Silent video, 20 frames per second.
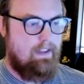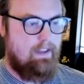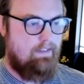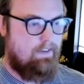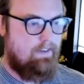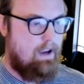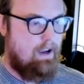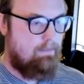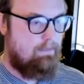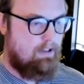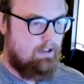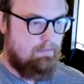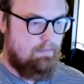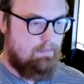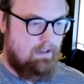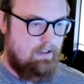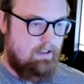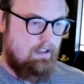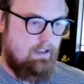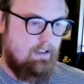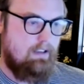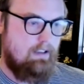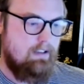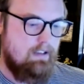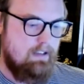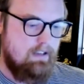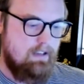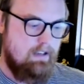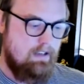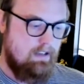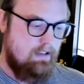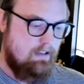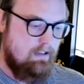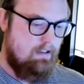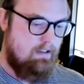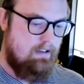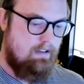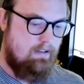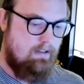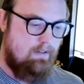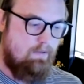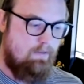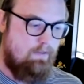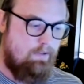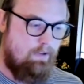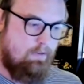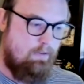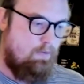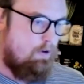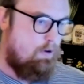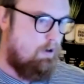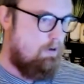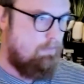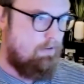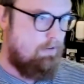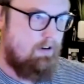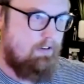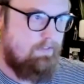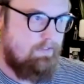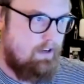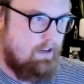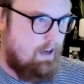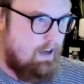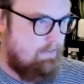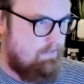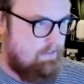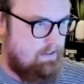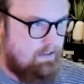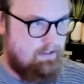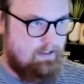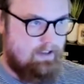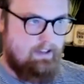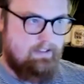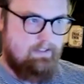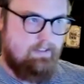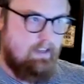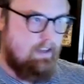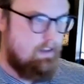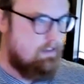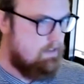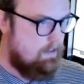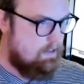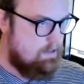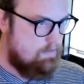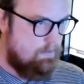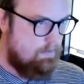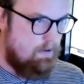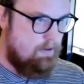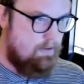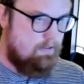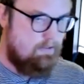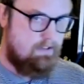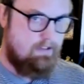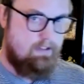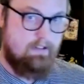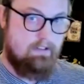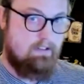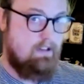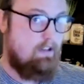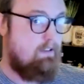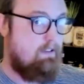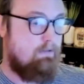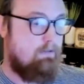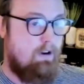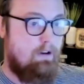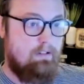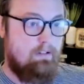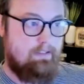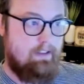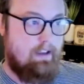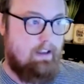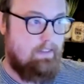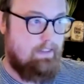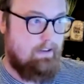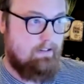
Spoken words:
If I'm going to be the Walmart of coffee, like say a Dutch Bros, there's nothing wrong with that.